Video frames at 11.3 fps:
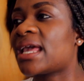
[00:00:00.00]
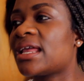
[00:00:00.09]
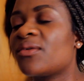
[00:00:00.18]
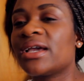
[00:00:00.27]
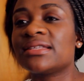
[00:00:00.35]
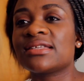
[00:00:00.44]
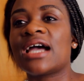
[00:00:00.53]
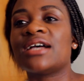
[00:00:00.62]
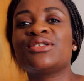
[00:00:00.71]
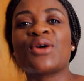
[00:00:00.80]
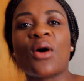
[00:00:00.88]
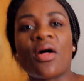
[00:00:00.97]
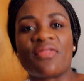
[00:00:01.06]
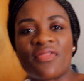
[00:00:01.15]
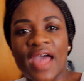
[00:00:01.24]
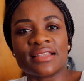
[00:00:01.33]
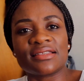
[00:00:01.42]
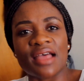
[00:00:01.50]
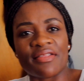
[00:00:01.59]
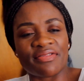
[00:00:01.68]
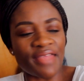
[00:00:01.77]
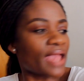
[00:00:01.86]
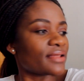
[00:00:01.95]
Anyways, yeah, so that's
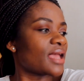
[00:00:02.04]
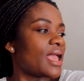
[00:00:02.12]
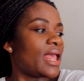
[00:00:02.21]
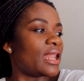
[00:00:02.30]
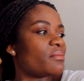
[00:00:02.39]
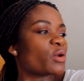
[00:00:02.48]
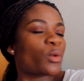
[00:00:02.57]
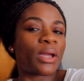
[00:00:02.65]
that. Let me